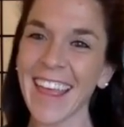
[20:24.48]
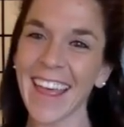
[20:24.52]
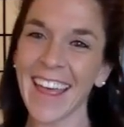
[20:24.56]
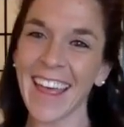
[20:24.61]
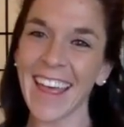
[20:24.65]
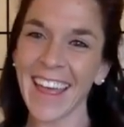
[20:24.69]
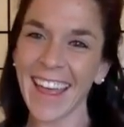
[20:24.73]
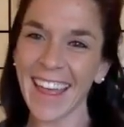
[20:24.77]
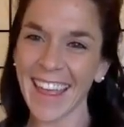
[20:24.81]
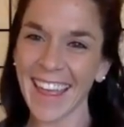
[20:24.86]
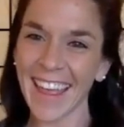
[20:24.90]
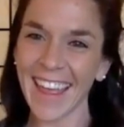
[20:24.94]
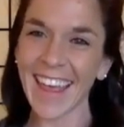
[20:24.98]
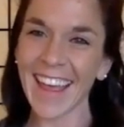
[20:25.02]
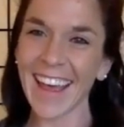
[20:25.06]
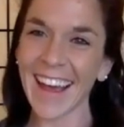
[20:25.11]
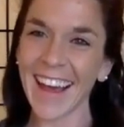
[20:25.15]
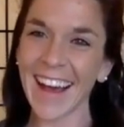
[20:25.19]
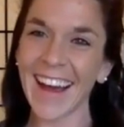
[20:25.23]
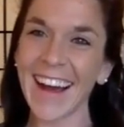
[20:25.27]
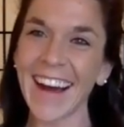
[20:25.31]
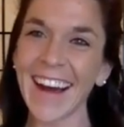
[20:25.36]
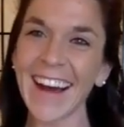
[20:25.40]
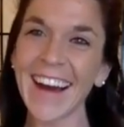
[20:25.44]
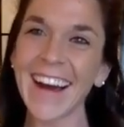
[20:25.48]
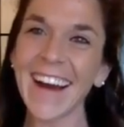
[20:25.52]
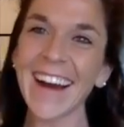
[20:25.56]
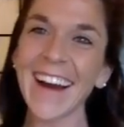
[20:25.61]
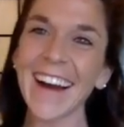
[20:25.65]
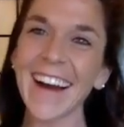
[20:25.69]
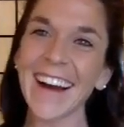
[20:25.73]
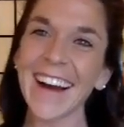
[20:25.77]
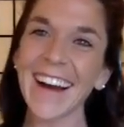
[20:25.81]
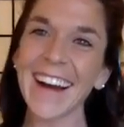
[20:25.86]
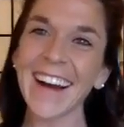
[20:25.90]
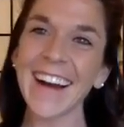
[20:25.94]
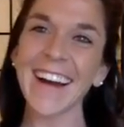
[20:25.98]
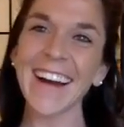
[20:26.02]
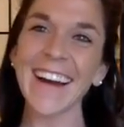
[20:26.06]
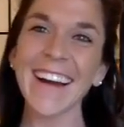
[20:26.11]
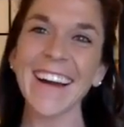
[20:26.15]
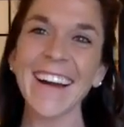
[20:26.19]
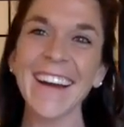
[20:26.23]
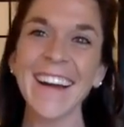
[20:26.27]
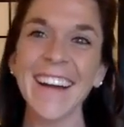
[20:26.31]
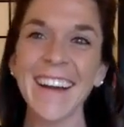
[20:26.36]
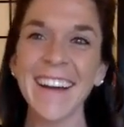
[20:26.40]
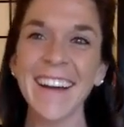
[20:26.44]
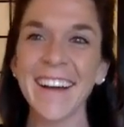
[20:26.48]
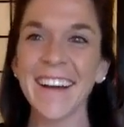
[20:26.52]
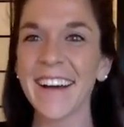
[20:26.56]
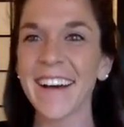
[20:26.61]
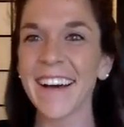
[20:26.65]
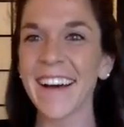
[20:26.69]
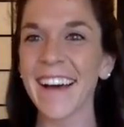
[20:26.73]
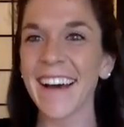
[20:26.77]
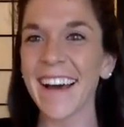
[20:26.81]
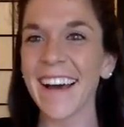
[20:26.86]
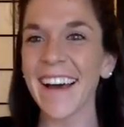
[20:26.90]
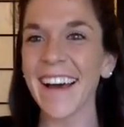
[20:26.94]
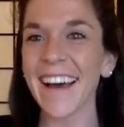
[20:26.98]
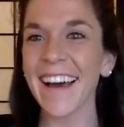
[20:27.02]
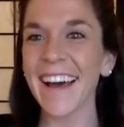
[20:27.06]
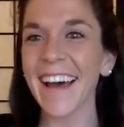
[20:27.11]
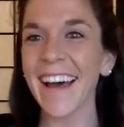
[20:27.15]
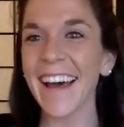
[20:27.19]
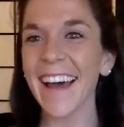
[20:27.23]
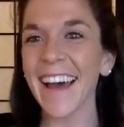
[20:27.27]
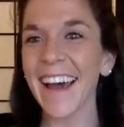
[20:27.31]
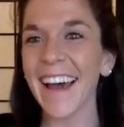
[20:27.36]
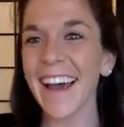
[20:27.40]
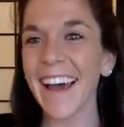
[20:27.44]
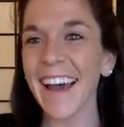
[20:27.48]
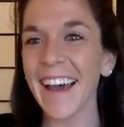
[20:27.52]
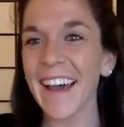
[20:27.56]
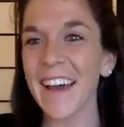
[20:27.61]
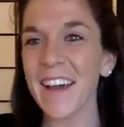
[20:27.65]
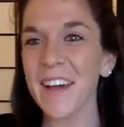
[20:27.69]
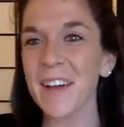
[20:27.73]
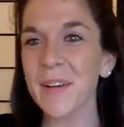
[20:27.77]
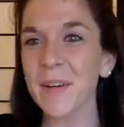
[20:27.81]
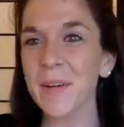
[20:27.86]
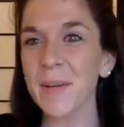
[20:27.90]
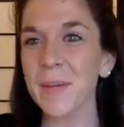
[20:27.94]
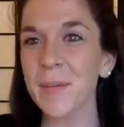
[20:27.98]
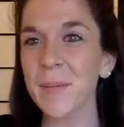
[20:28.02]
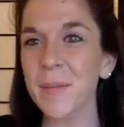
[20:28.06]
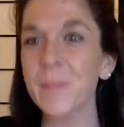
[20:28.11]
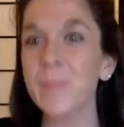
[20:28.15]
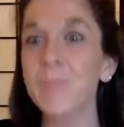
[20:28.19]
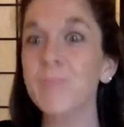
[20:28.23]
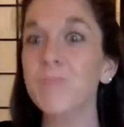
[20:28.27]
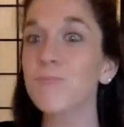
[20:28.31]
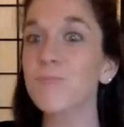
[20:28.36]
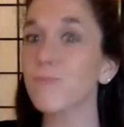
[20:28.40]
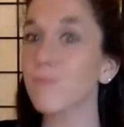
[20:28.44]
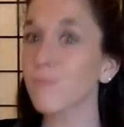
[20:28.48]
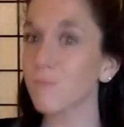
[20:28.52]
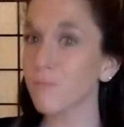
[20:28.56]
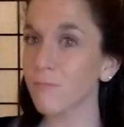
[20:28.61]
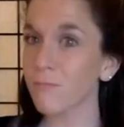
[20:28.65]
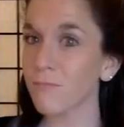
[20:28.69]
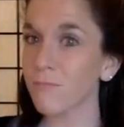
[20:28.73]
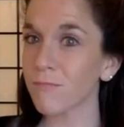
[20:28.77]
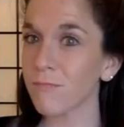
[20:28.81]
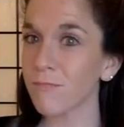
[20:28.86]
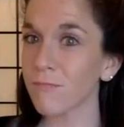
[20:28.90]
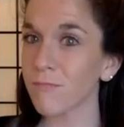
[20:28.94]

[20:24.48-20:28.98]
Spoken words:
The person shown says nothing.